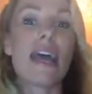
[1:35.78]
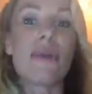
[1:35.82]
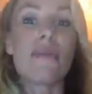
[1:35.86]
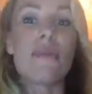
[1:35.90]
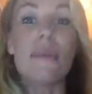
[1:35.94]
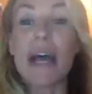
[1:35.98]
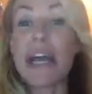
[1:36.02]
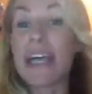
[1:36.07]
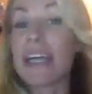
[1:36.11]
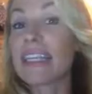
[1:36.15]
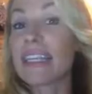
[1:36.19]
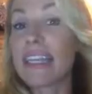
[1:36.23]

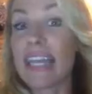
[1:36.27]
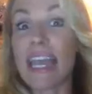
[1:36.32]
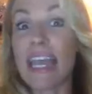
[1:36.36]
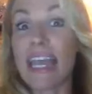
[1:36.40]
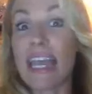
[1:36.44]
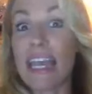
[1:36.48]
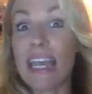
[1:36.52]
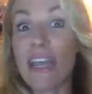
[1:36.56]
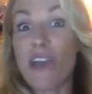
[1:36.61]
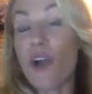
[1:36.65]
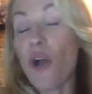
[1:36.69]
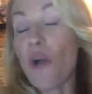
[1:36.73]
market
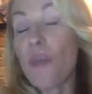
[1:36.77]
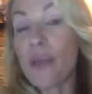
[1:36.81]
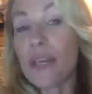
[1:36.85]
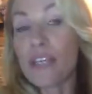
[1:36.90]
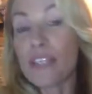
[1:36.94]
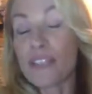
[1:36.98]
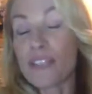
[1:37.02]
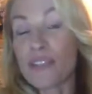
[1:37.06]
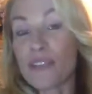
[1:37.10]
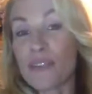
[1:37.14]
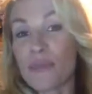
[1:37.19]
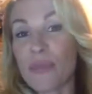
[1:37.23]
their
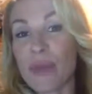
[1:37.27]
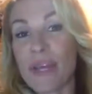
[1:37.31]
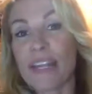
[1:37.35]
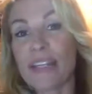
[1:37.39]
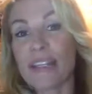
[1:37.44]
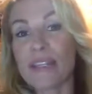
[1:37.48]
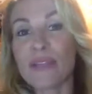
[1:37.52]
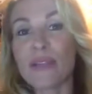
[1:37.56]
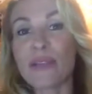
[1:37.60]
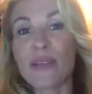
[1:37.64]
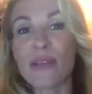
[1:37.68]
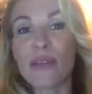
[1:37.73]
e-commerce store
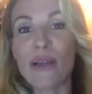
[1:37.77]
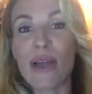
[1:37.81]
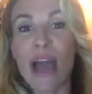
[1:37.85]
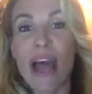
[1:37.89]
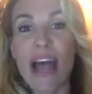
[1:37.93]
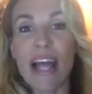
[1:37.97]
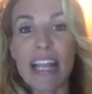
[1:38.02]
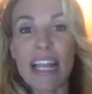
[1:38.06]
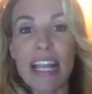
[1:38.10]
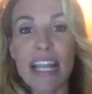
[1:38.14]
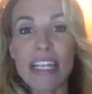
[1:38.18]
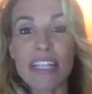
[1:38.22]
better. So
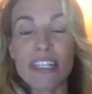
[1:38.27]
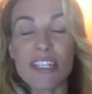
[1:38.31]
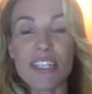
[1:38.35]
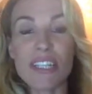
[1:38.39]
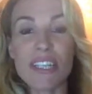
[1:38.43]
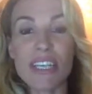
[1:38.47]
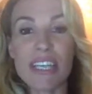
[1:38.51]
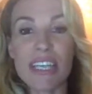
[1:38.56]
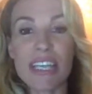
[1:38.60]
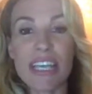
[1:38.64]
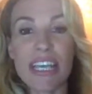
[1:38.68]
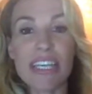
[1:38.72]
I'll
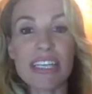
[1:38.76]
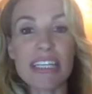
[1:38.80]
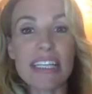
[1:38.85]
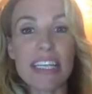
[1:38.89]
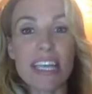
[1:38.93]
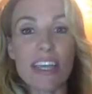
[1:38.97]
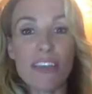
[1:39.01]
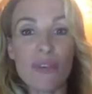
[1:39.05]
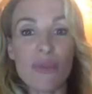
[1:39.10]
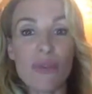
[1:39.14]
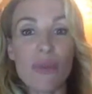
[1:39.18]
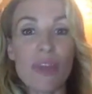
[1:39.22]
actually get
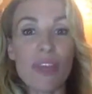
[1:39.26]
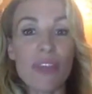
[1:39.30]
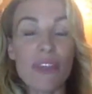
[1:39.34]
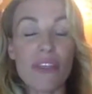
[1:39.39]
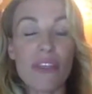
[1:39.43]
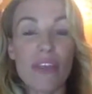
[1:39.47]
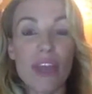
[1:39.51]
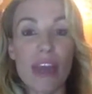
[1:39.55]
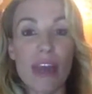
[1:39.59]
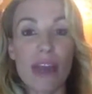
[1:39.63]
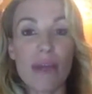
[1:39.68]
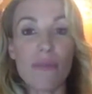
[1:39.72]
together with
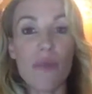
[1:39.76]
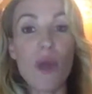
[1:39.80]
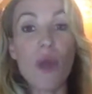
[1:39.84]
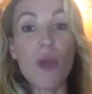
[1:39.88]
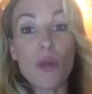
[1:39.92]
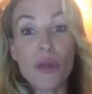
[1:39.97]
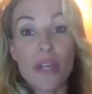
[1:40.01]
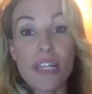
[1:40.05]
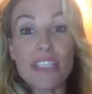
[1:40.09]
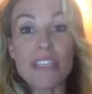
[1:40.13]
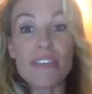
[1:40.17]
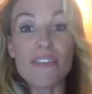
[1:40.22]

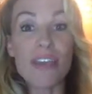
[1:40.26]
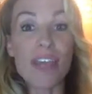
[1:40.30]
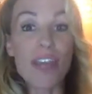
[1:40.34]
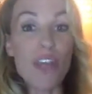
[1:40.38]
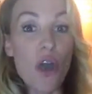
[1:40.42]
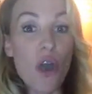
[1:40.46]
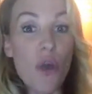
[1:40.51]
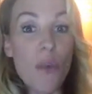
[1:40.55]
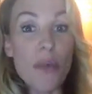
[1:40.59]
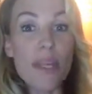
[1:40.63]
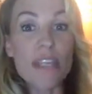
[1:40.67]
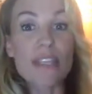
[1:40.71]
owners of
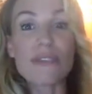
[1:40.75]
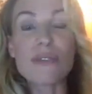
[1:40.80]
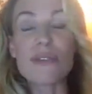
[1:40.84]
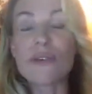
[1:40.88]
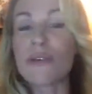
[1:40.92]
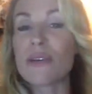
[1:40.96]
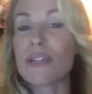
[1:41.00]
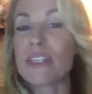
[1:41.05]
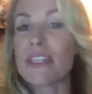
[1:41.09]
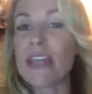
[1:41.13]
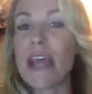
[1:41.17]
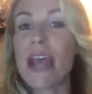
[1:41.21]
e-commerce
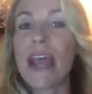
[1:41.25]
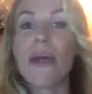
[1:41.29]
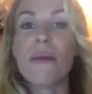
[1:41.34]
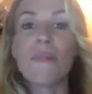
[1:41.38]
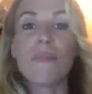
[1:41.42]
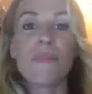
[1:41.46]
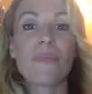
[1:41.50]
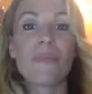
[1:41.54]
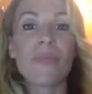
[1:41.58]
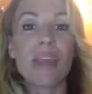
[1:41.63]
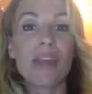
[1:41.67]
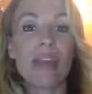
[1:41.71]
stores
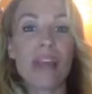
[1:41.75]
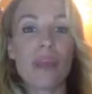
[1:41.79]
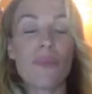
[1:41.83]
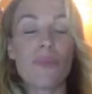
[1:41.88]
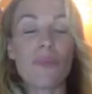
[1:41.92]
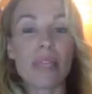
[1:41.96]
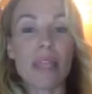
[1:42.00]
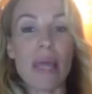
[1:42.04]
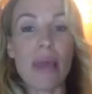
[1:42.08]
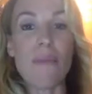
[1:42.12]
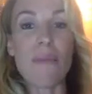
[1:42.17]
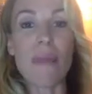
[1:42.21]
and help
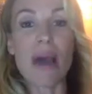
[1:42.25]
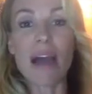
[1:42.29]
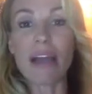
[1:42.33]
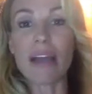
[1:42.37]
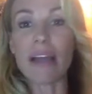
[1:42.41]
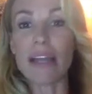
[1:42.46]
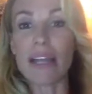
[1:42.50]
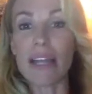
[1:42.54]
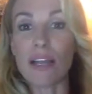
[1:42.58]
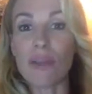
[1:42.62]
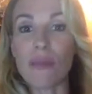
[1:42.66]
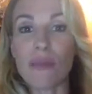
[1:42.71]
with their
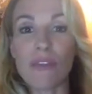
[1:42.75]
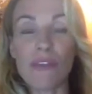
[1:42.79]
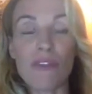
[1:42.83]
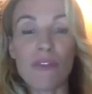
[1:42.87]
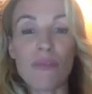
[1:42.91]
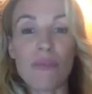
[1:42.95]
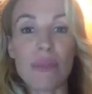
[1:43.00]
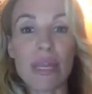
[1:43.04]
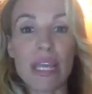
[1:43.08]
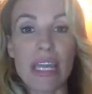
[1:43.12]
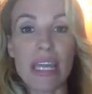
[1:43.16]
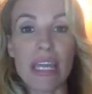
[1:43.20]
marketing, whether
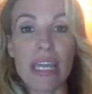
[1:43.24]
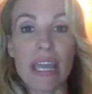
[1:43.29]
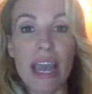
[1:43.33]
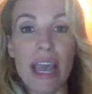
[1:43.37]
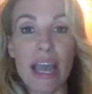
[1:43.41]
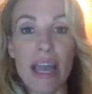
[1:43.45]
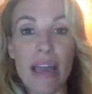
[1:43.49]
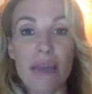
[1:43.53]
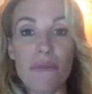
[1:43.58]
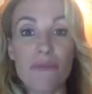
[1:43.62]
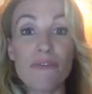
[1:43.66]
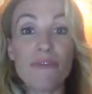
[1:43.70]
it be
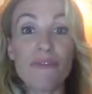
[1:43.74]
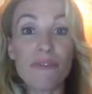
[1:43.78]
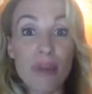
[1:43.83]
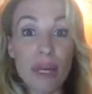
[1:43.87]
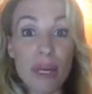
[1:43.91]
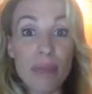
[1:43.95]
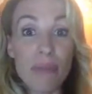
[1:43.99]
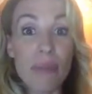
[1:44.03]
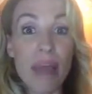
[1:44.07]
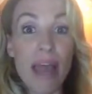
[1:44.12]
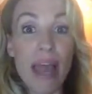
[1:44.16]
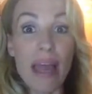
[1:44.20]

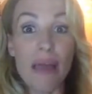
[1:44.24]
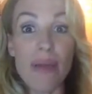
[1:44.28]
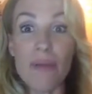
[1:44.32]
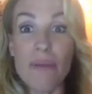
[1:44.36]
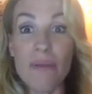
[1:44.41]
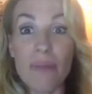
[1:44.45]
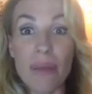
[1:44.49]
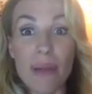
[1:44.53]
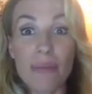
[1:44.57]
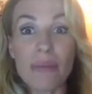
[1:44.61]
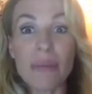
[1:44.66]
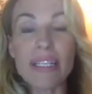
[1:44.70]
free
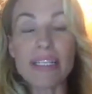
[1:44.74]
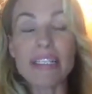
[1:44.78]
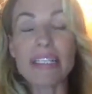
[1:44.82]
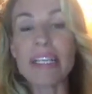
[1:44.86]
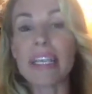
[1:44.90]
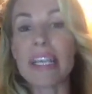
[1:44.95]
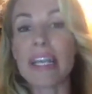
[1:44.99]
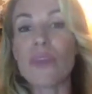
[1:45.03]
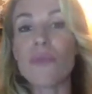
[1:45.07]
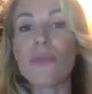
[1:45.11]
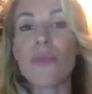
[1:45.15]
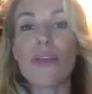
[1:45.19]

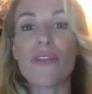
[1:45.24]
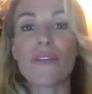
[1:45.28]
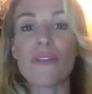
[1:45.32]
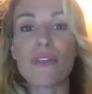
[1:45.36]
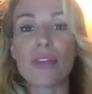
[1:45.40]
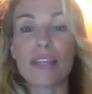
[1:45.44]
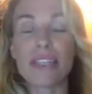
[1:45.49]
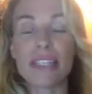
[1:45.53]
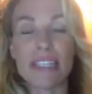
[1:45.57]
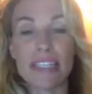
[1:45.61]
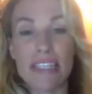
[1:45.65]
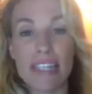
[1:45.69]
publicity, whether
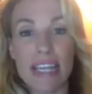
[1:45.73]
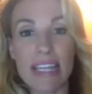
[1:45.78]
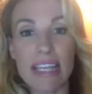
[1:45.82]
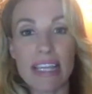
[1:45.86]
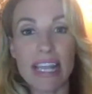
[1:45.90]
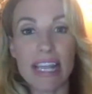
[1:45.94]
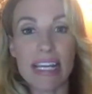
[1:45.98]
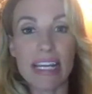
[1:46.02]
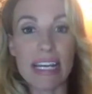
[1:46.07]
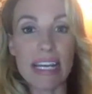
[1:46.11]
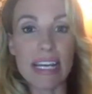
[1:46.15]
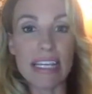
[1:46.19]
it's that
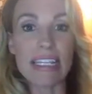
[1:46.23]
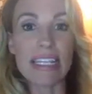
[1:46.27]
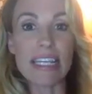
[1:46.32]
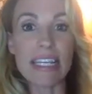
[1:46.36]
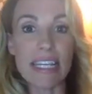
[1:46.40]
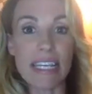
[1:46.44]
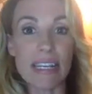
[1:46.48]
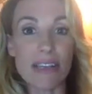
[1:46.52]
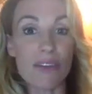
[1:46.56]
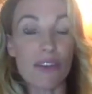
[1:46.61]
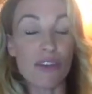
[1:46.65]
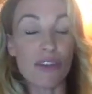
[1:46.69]
they need
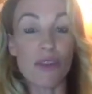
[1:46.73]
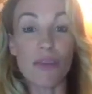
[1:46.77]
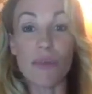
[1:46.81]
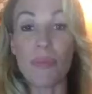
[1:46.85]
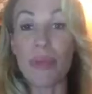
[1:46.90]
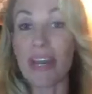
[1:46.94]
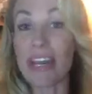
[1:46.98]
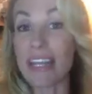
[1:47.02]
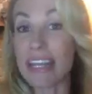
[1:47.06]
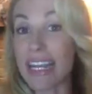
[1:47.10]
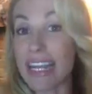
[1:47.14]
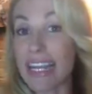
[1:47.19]
to,
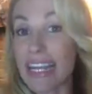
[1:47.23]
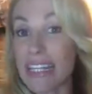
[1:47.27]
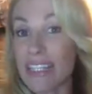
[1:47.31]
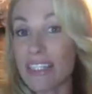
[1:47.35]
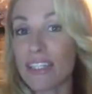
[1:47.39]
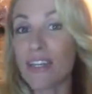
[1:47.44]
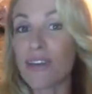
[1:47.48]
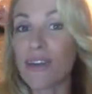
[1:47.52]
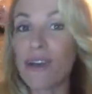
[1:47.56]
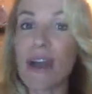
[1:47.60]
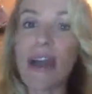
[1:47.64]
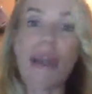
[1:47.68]
better their
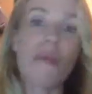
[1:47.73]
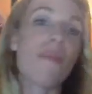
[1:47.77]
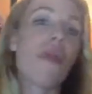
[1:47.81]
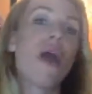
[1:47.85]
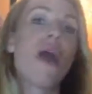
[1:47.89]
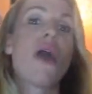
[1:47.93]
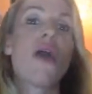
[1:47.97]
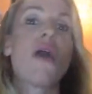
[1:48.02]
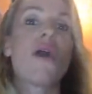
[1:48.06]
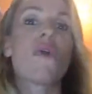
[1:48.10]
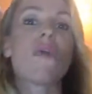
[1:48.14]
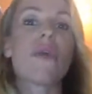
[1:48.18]
Instagram,
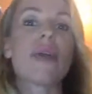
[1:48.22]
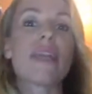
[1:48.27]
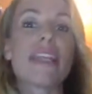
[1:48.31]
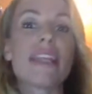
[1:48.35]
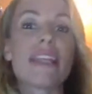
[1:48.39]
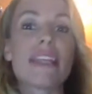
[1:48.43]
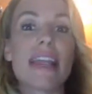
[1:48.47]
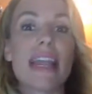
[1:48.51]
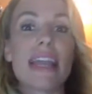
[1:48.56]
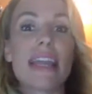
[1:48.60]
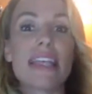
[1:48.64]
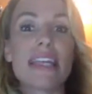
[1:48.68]
whether
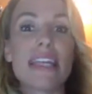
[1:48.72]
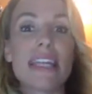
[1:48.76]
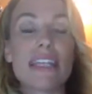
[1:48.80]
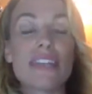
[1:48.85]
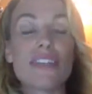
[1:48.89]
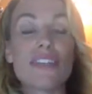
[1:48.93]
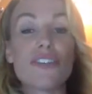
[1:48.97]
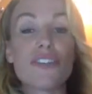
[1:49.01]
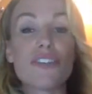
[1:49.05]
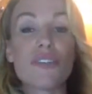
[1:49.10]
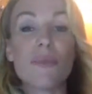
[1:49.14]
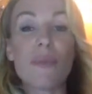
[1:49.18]
they need
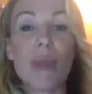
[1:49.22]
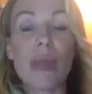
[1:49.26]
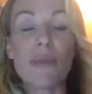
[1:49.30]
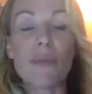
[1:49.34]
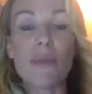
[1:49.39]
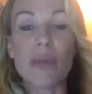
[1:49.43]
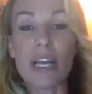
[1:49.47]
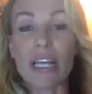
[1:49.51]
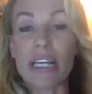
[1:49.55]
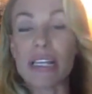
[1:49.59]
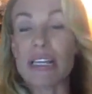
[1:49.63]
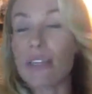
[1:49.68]
to do
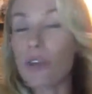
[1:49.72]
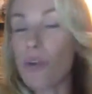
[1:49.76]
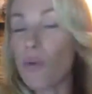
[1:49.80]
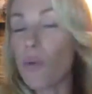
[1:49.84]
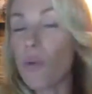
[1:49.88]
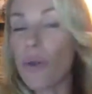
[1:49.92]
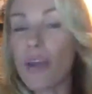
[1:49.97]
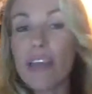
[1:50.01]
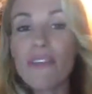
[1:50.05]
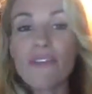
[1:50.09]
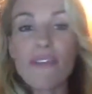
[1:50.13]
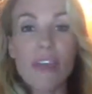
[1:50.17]
pay-per-click,
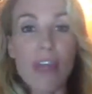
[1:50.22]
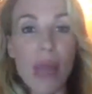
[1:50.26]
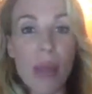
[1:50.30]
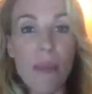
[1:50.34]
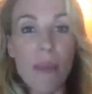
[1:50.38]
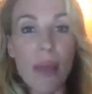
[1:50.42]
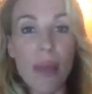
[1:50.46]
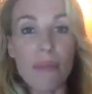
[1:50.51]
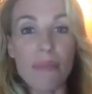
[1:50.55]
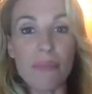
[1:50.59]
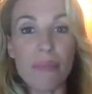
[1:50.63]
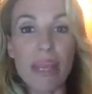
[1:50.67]
whatever that
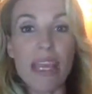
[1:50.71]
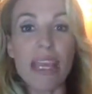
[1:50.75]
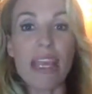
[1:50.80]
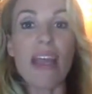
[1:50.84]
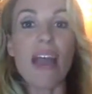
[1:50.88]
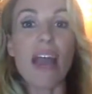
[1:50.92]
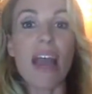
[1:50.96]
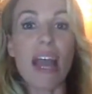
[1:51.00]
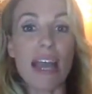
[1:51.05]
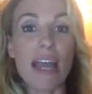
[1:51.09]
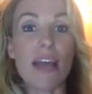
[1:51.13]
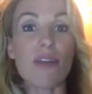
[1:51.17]
might be,
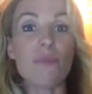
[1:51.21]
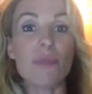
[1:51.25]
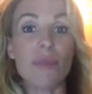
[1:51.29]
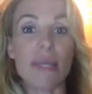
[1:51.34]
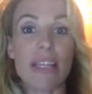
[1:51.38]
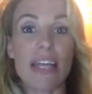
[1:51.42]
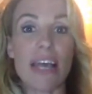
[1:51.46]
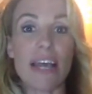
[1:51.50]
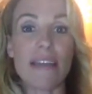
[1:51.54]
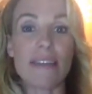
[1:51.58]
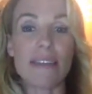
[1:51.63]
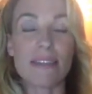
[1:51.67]
I help
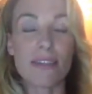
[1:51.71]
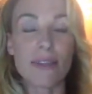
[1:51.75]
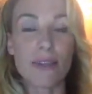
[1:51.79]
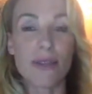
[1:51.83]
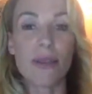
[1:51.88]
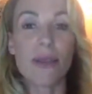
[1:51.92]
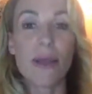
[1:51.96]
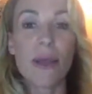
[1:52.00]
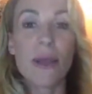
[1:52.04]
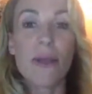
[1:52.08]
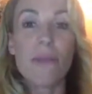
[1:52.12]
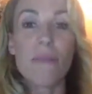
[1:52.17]
with that.
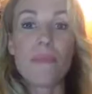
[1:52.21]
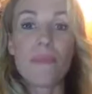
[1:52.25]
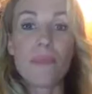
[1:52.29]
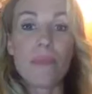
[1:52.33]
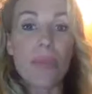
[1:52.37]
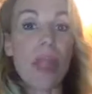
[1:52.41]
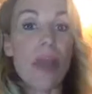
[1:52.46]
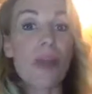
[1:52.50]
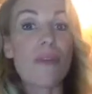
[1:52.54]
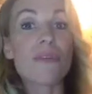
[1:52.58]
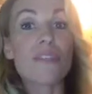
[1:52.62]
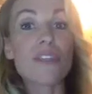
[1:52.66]
So
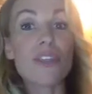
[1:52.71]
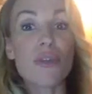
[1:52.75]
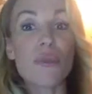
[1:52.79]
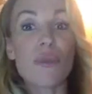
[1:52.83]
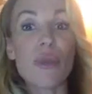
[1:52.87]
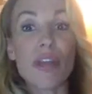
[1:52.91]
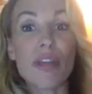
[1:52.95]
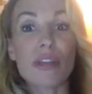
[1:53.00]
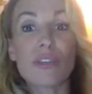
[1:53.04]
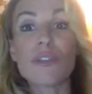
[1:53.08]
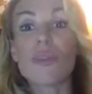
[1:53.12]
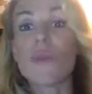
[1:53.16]
I also
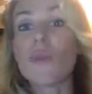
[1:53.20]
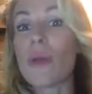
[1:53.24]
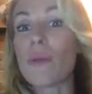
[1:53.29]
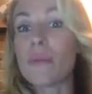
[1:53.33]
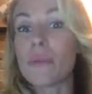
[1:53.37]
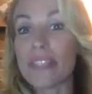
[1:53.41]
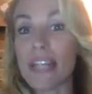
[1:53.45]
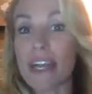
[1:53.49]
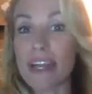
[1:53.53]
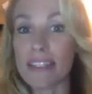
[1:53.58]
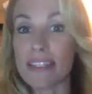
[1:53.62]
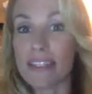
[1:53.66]
work on the
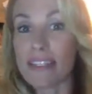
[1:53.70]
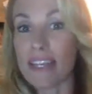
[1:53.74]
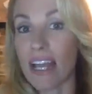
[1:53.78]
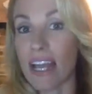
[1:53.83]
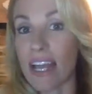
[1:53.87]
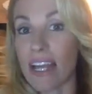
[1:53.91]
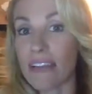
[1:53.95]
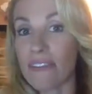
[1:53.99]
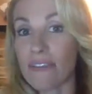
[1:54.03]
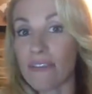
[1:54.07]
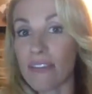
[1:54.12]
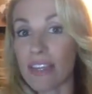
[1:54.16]
website
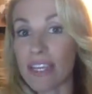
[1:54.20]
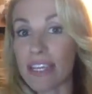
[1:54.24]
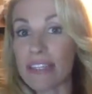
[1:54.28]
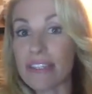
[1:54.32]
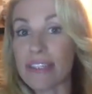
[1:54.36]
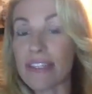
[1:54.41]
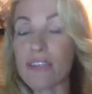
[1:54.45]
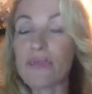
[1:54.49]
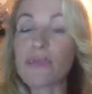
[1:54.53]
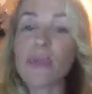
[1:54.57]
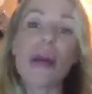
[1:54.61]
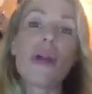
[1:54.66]
side of things
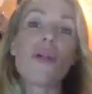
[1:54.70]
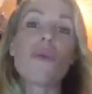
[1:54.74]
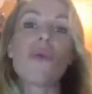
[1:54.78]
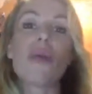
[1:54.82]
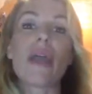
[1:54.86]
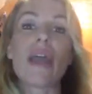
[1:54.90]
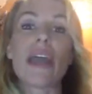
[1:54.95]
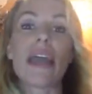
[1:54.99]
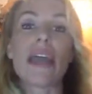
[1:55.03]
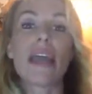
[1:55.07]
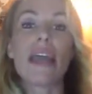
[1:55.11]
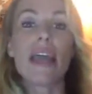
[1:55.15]
as well,
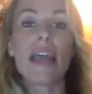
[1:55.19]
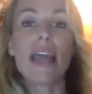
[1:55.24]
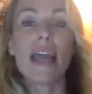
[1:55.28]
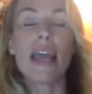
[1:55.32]
where